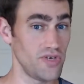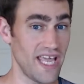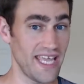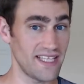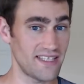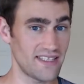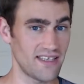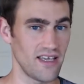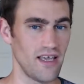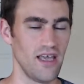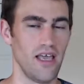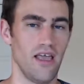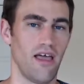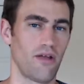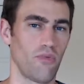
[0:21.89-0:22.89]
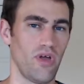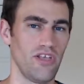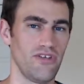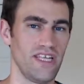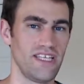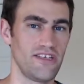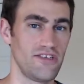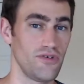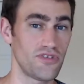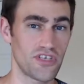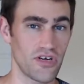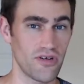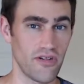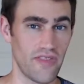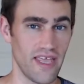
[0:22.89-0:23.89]
dates on when you need to do
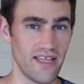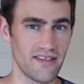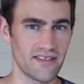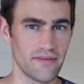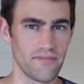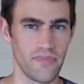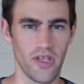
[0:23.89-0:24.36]
certain things.